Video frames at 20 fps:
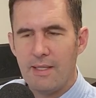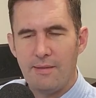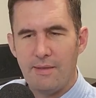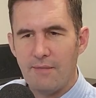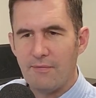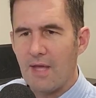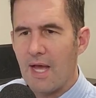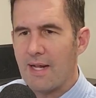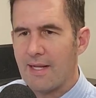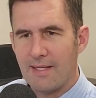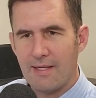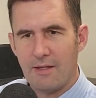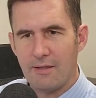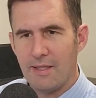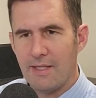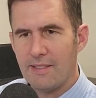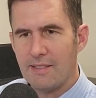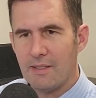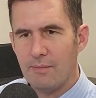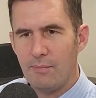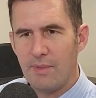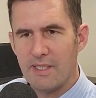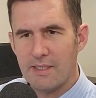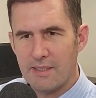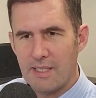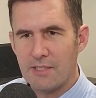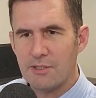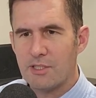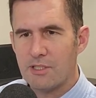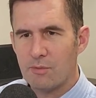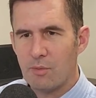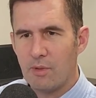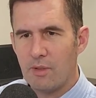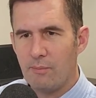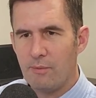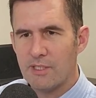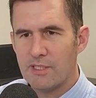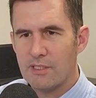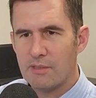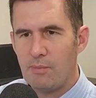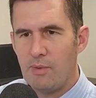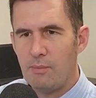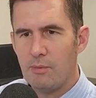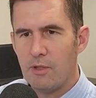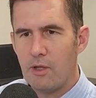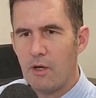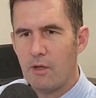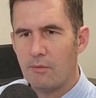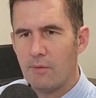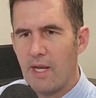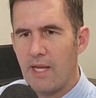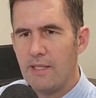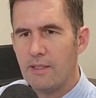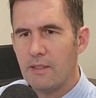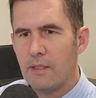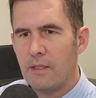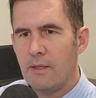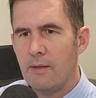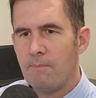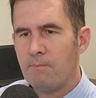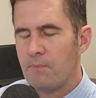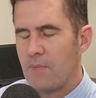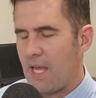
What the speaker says: they've got to get on LinkedIn because that's just where the business people are, right?